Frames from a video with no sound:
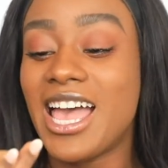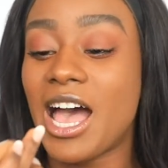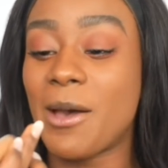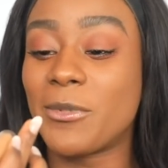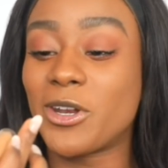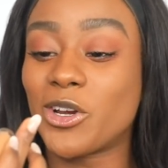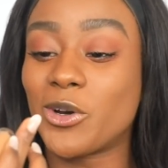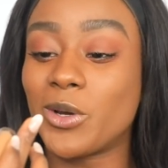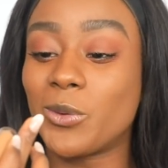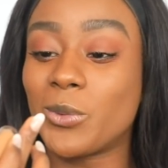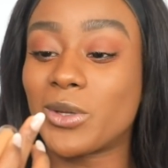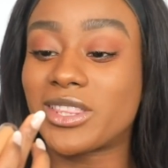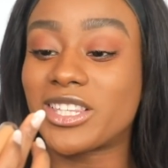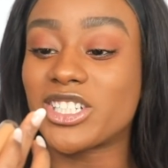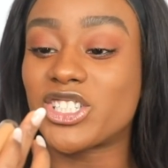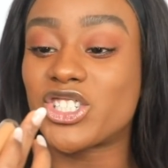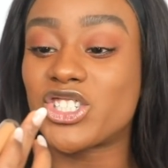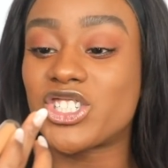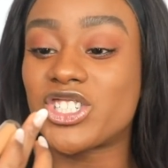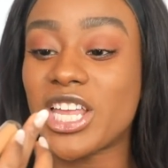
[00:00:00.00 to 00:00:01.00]
I'm gonna go in with
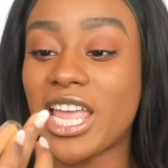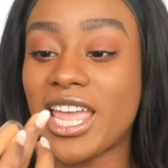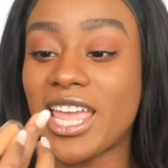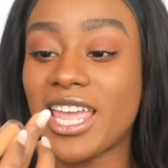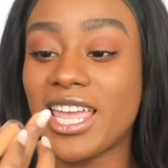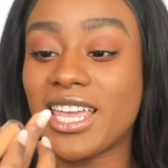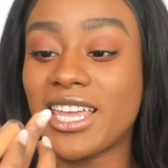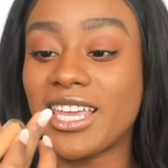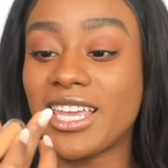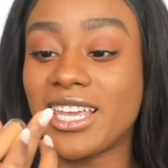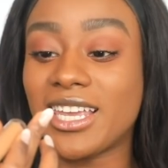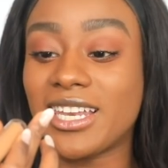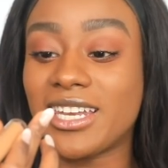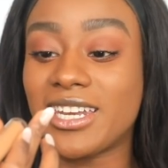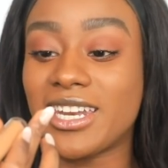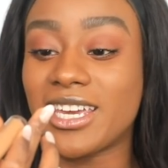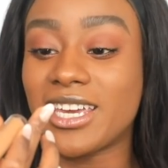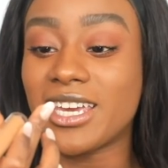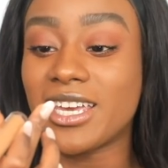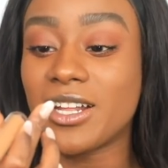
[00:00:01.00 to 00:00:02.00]
the shade